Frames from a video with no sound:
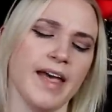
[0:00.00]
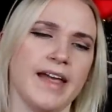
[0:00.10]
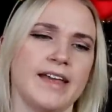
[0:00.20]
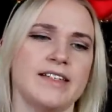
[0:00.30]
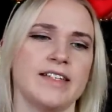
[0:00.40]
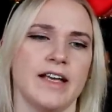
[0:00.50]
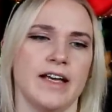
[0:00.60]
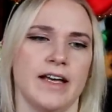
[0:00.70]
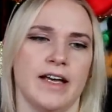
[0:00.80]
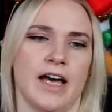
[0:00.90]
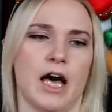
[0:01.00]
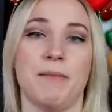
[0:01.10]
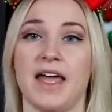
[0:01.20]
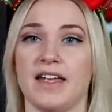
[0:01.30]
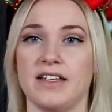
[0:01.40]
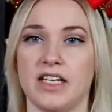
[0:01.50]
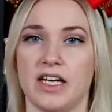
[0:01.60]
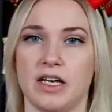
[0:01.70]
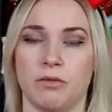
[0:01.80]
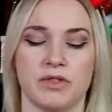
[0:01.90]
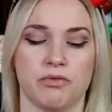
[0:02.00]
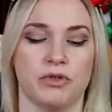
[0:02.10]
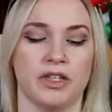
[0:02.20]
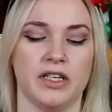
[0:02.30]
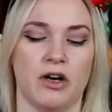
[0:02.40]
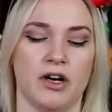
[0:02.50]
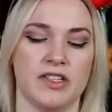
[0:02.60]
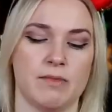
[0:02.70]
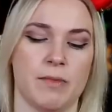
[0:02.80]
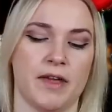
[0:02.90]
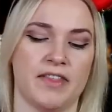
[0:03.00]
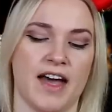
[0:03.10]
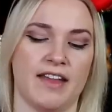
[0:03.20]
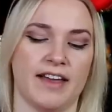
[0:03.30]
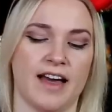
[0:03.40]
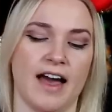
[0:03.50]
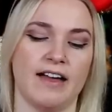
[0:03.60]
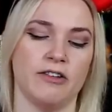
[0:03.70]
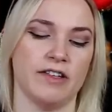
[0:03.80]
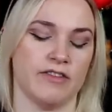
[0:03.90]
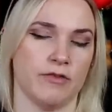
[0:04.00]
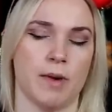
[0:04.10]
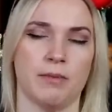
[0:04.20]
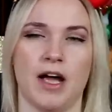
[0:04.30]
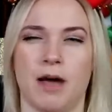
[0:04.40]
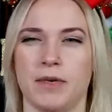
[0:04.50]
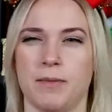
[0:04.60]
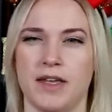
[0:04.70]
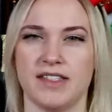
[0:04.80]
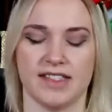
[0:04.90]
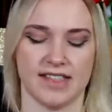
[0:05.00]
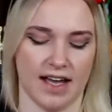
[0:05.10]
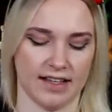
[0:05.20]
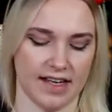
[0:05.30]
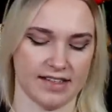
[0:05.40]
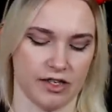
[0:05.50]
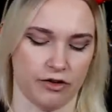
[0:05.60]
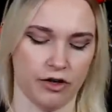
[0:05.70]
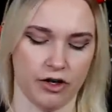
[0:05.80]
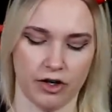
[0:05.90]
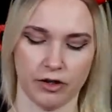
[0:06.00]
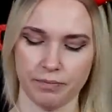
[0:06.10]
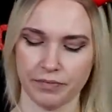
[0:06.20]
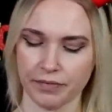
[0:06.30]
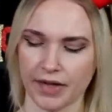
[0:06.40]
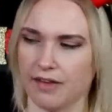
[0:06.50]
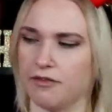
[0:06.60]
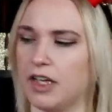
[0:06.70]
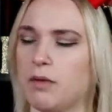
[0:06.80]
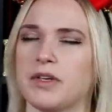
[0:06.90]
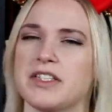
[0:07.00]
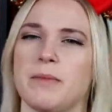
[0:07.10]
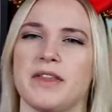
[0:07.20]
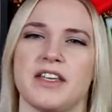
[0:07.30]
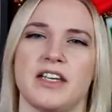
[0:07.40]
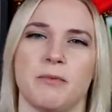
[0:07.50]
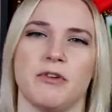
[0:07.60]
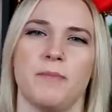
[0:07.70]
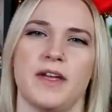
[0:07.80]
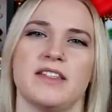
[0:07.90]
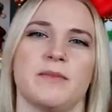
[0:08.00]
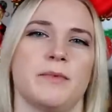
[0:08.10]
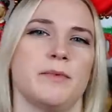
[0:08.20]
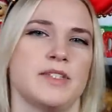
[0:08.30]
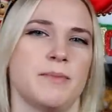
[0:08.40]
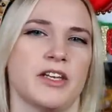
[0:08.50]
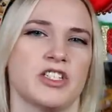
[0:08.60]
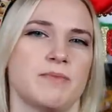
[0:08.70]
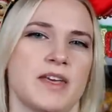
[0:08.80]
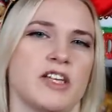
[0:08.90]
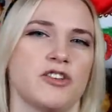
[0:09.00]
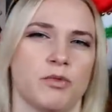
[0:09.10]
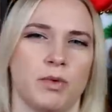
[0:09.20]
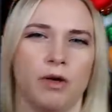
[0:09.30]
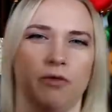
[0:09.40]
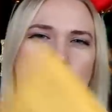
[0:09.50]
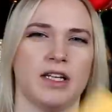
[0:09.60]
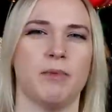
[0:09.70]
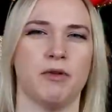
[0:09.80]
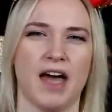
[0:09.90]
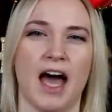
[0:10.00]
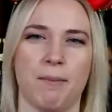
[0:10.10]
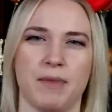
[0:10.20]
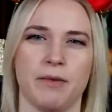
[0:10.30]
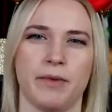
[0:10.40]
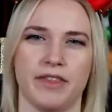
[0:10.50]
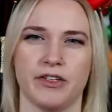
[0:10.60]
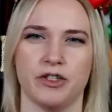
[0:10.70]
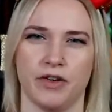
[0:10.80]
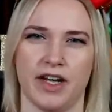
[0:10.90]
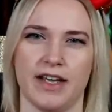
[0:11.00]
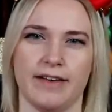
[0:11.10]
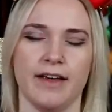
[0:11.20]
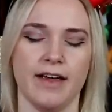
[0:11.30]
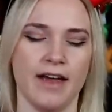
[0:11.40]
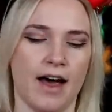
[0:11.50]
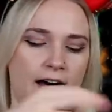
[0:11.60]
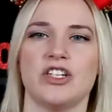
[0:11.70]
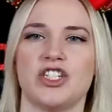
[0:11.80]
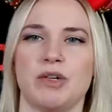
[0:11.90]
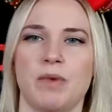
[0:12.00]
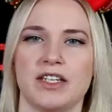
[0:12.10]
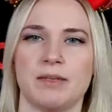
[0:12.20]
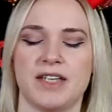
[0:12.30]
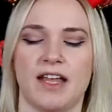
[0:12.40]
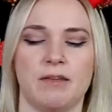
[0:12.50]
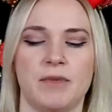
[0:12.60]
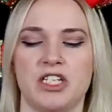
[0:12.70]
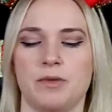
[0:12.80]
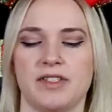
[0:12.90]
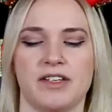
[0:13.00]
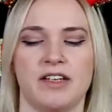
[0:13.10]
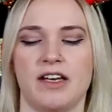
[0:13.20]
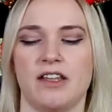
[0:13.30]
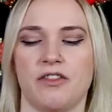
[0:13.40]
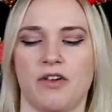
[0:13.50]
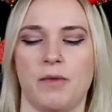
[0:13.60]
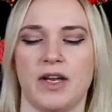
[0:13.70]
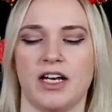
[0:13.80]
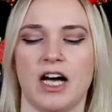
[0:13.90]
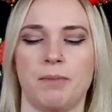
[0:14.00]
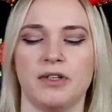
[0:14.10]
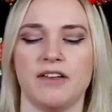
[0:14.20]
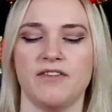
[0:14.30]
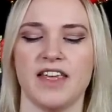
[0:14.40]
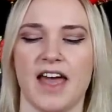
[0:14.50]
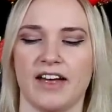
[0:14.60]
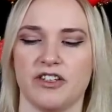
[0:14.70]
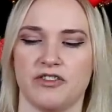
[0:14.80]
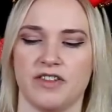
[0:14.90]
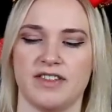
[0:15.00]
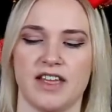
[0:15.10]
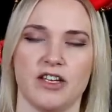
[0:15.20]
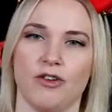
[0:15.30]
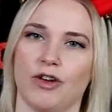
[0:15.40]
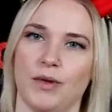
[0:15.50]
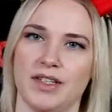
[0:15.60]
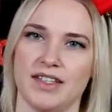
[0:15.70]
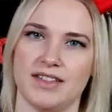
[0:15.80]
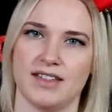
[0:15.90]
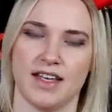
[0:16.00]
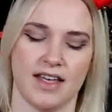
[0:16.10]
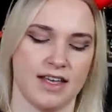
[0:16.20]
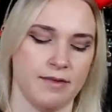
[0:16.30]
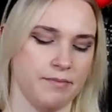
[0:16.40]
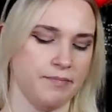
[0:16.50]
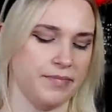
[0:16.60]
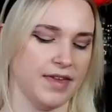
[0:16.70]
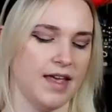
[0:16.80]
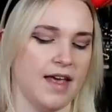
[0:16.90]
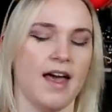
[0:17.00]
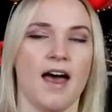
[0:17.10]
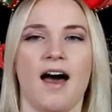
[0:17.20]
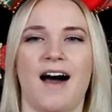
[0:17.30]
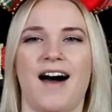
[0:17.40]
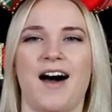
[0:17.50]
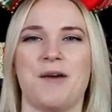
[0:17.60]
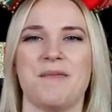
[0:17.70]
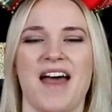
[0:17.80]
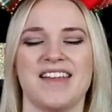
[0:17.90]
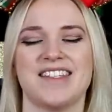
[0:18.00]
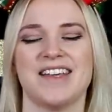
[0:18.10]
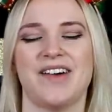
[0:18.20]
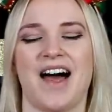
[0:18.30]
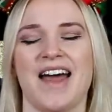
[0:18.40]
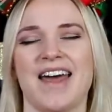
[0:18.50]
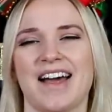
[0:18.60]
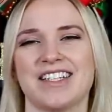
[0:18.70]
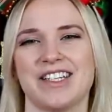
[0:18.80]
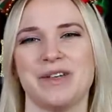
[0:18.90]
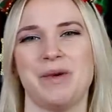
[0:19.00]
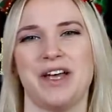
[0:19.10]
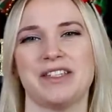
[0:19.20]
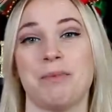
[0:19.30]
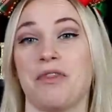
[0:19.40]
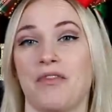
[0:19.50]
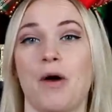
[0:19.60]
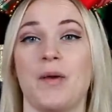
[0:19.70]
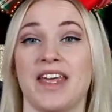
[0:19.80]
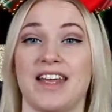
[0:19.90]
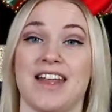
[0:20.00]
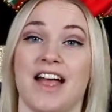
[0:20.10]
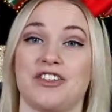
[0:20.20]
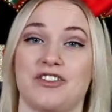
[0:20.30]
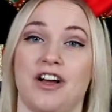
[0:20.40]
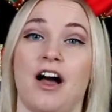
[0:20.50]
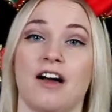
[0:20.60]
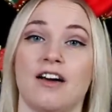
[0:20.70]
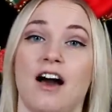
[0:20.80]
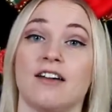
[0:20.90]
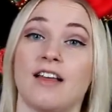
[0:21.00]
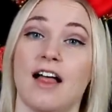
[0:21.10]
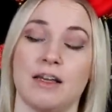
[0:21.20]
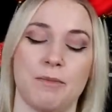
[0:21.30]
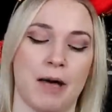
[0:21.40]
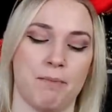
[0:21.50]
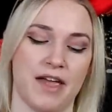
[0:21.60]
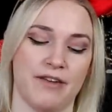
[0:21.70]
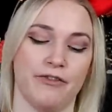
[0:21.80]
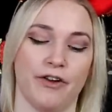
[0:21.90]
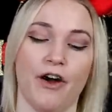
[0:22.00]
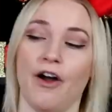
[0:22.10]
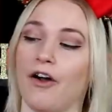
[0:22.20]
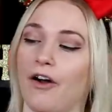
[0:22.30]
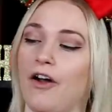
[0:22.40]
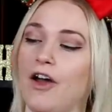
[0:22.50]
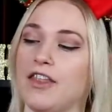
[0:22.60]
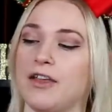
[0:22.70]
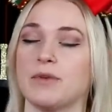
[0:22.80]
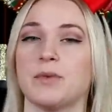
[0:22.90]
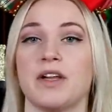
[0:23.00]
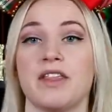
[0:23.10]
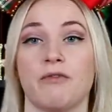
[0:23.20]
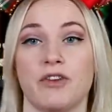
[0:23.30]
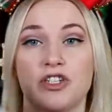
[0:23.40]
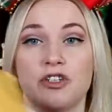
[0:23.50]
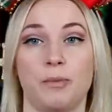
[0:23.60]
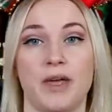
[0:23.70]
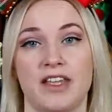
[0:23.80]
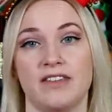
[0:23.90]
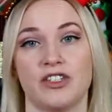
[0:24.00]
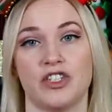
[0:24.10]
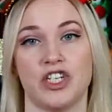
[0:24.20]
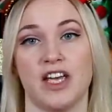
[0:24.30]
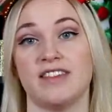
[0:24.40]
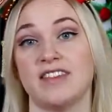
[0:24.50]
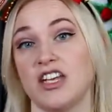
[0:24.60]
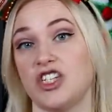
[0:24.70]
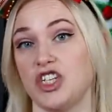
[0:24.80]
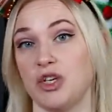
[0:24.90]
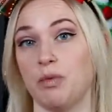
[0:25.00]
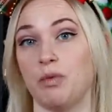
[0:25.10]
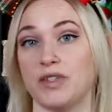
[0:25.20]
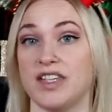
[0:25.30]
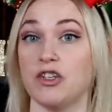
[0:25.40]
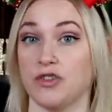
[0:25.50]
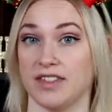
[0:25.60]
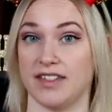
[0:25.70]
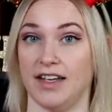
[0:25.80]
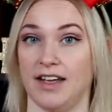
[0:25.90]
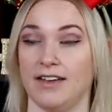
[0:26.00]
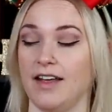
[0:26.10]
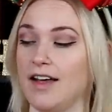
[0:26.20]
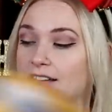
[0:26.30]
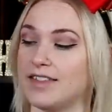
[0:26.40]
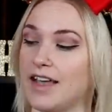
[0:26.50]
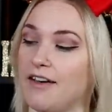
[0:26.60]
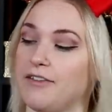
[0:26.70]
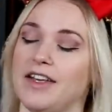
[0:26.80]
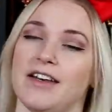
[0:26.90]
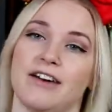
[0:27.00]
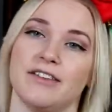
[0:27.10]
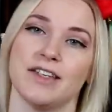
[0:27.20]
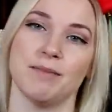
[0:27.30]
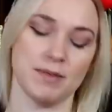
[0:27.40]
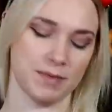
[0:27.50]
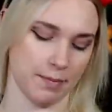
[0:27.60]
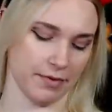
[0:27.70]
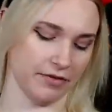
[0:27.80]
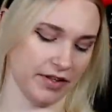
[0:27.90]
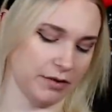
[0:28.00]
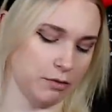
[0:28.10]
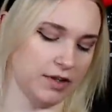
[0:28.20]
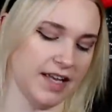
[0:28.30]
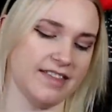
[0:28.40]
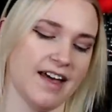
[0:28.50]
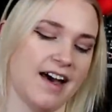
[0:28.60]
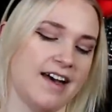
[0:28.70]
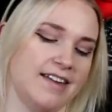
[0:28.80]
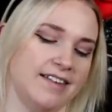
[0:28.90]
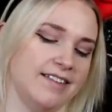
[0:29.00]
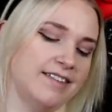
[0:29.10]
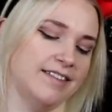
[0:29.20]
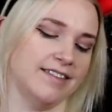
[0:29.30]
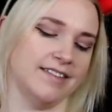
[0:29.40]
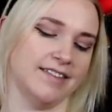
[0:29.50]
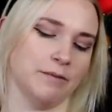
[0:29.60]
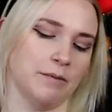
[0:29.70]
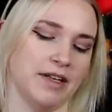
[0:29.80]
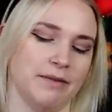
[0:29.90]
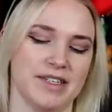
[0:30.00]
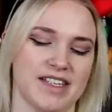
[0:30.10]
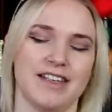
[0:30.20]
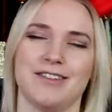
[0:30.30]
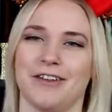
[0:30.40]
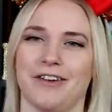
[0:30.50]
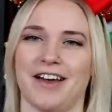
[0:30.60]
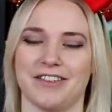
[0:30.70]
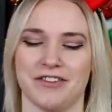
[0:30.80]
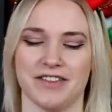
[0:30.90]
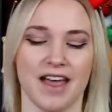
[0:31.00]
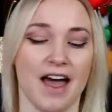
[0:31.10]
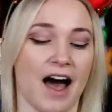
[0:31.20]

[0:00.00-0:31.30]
And Amanda was really awesome about that. Like, I don't even remember how many pins exactly I sent her. It really wasn't about the number of pins, it was about just making sure we were really both happy with the trade. And she wound up telling me she was gonna throw in a couple of the extras that you're going to see. And so I actually wound up throwing in an extra Hong Kong lollipop pin for her that was one of the original pins she had said she was interested in. So, you know, sometimes people are really cool like that, and we send each other extras.